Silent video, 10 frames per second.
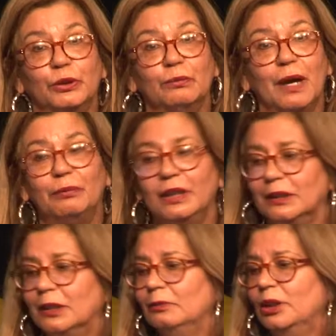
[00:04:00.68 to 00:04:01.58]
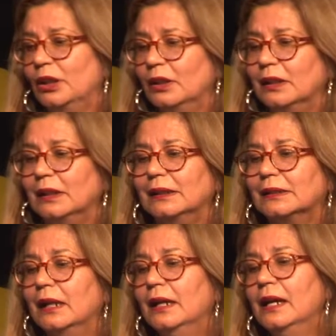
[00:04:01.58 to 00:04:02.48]
them up in
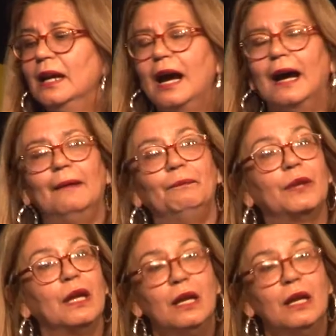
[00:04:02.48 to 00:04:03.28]
communities. The